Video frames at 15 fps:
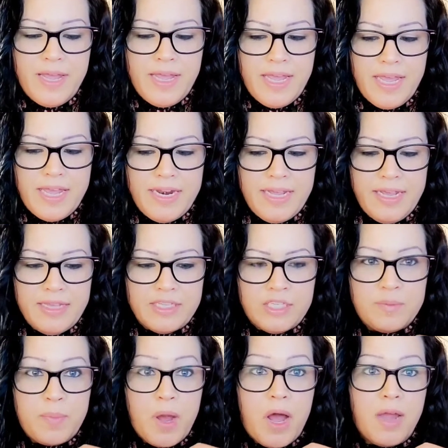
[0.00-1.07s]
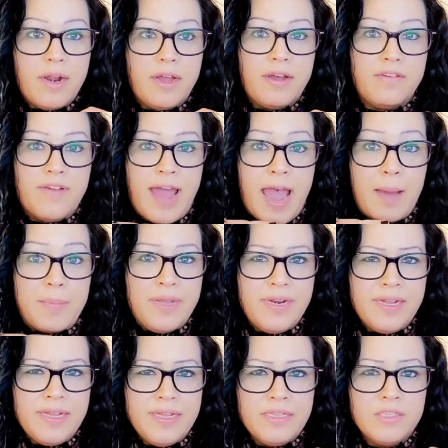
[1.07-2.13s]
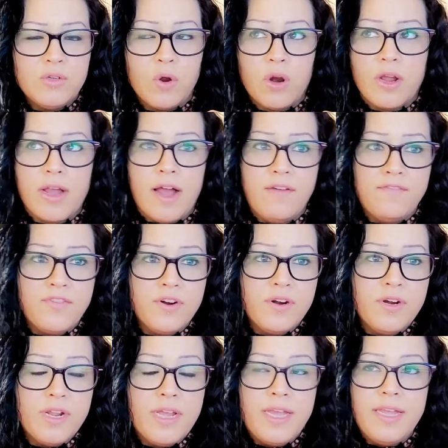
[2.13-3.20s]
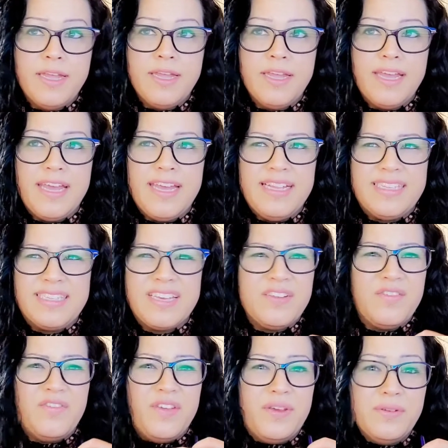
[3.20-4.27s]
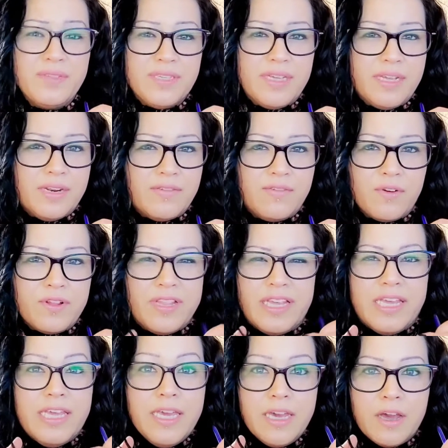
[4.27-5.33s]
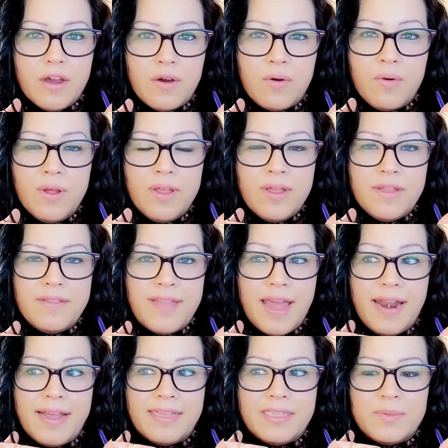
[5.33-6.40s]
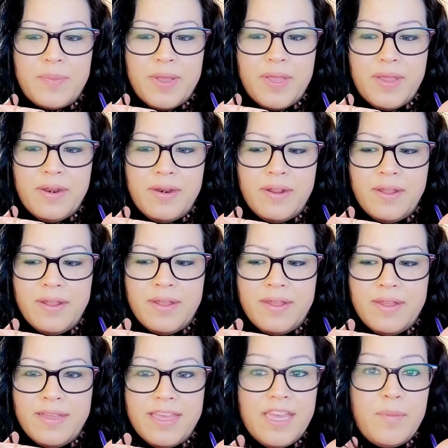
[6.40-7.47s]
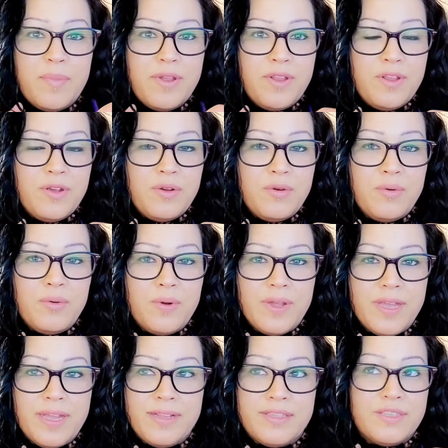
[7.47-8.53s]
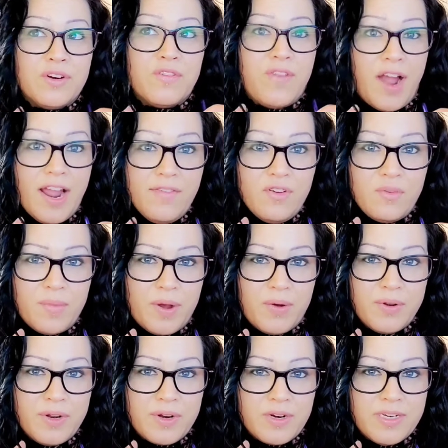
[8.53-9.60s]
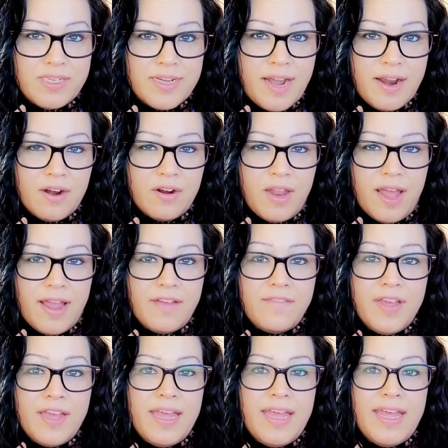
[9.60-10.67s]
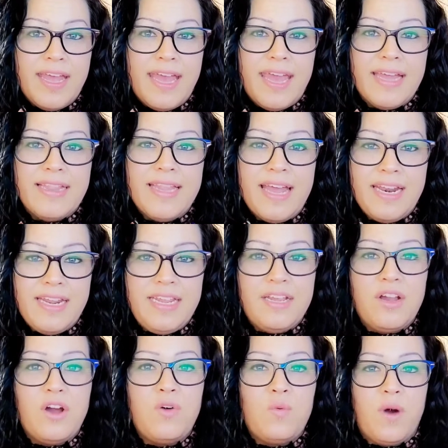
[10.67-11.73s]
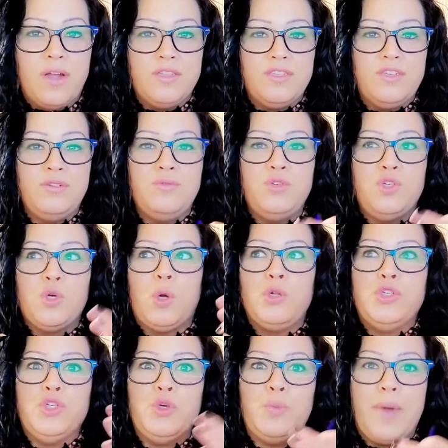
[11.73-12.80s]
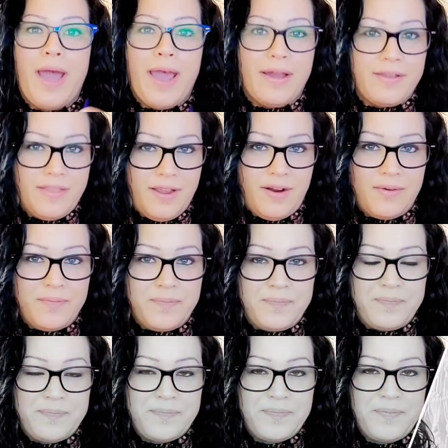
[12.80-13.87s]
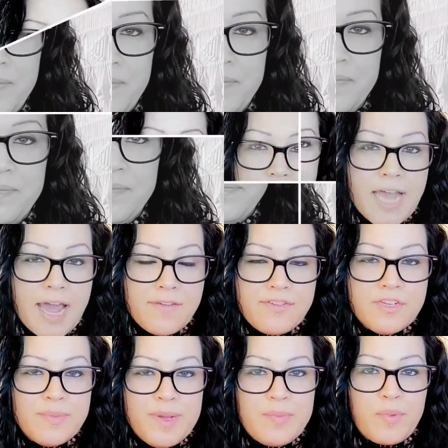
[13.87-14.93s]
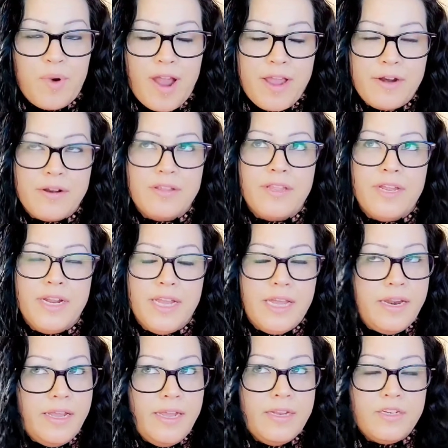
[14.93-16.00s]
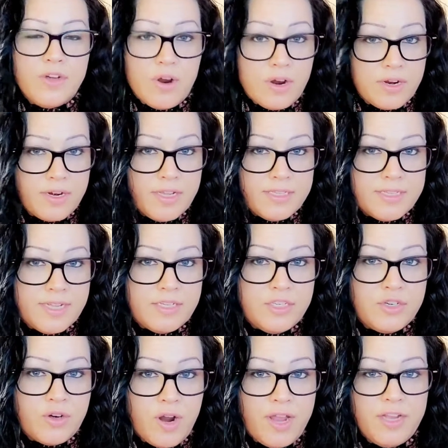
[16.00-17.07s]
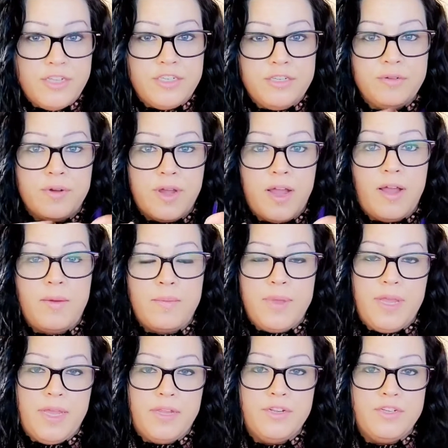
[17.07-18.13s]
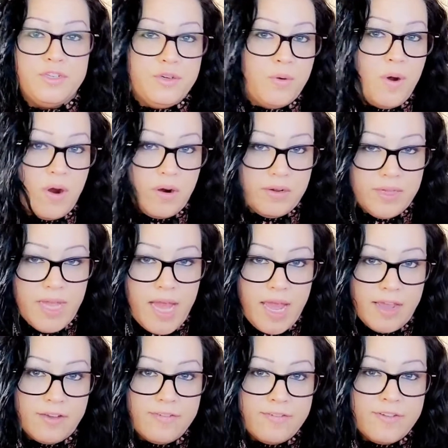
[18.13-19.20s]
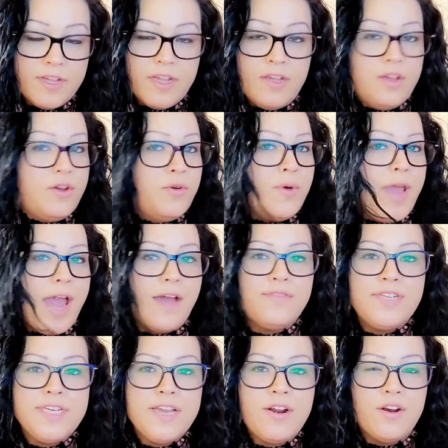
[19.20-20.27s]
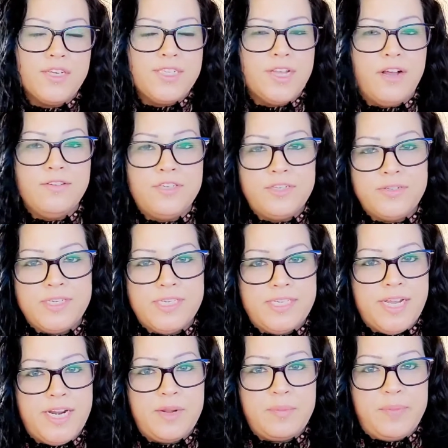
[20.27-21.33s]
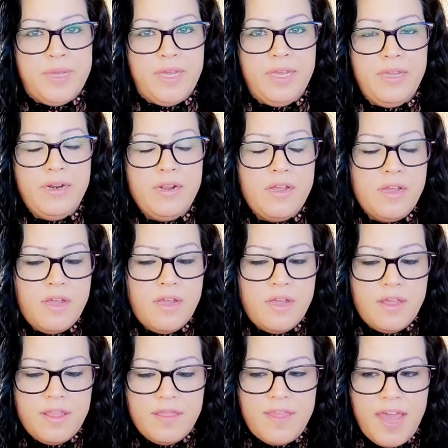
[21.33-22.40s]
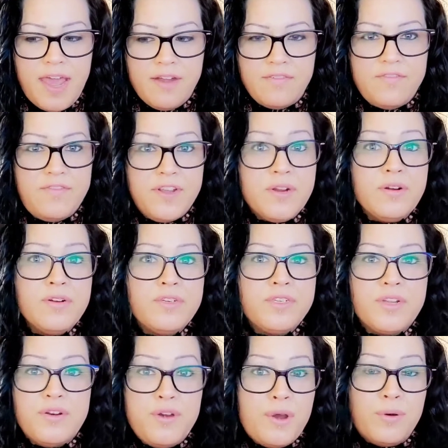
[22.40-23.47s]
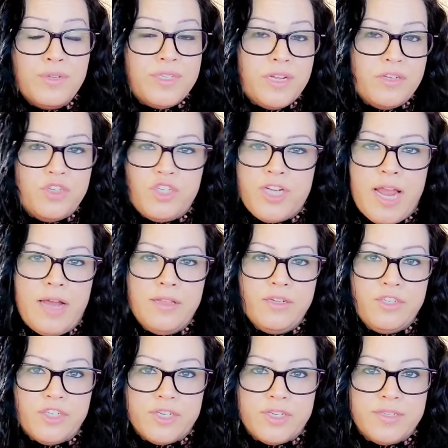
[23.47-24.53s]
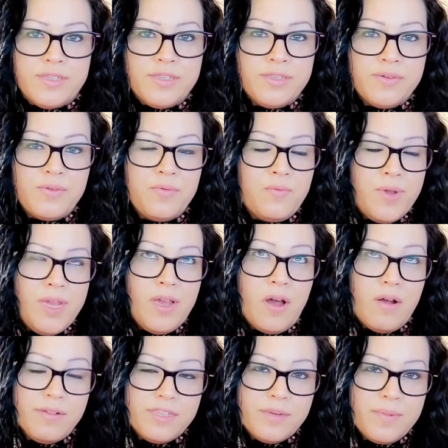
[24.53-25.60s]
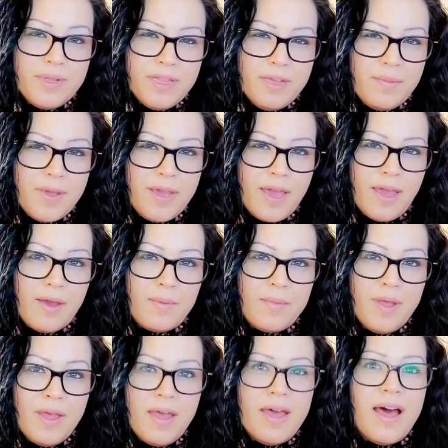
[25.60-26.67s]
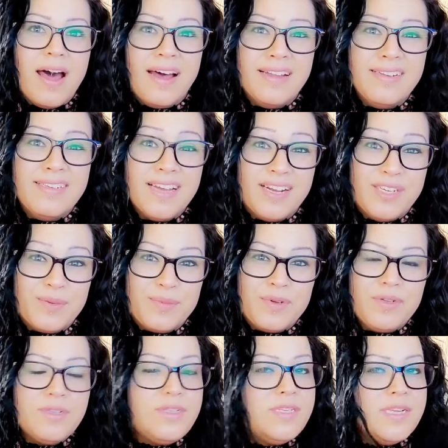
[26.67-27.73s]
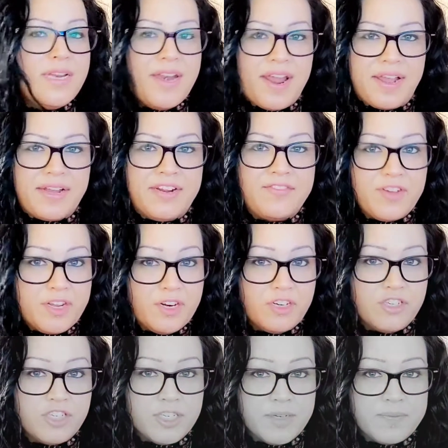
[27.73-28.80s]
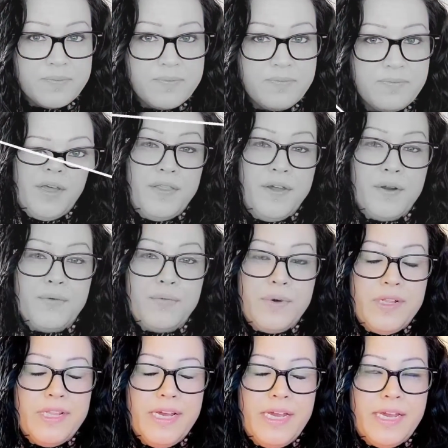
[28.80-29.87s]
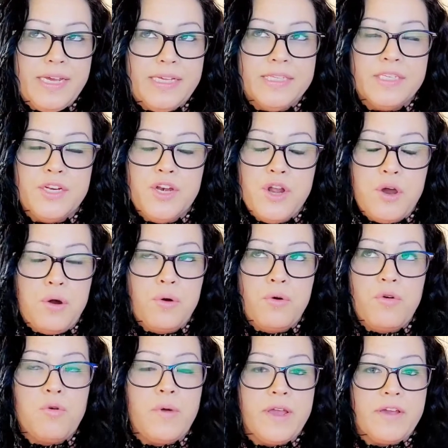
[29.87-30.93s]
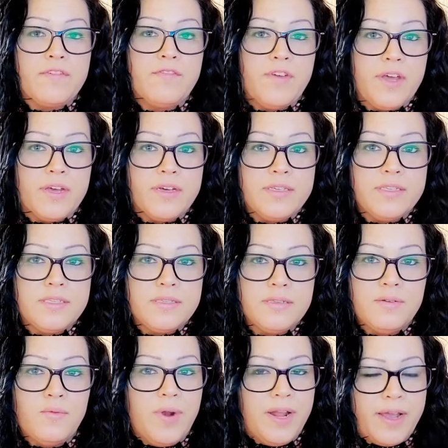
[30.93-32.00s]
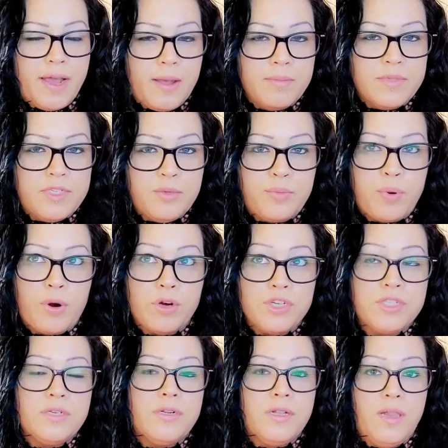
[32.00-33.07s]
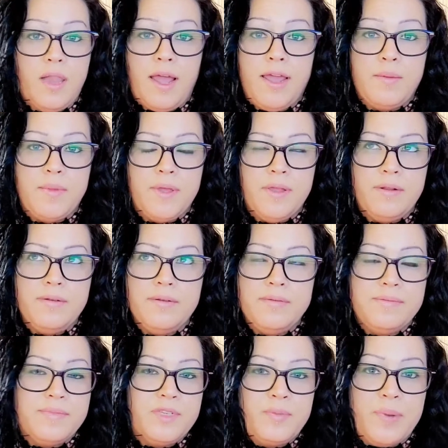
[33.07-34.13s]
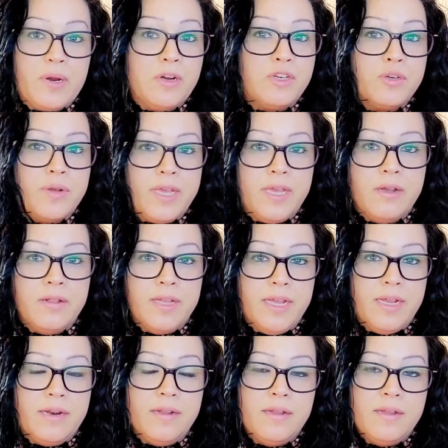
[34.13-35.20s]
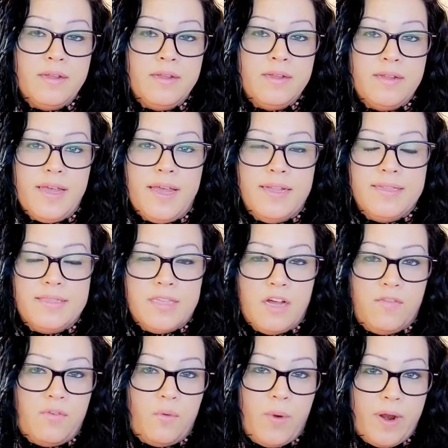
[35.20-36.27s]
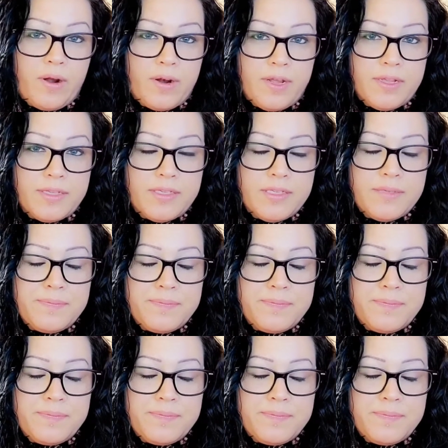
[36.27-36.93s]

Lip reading: any spot of happiness or comfort, it's confusing for the ego that has been keeping you in survival mode your entire life, and that ego wants to jolt you back there. We really just have to be brighter than any darkness that's trying to come into our life. We have to get ourselves to a state of being that fears no such challenges. We ultimately become untouchable to negative energy. There really is no quick fix when it comes to personal alignment, spiritual healing, and self-awareness.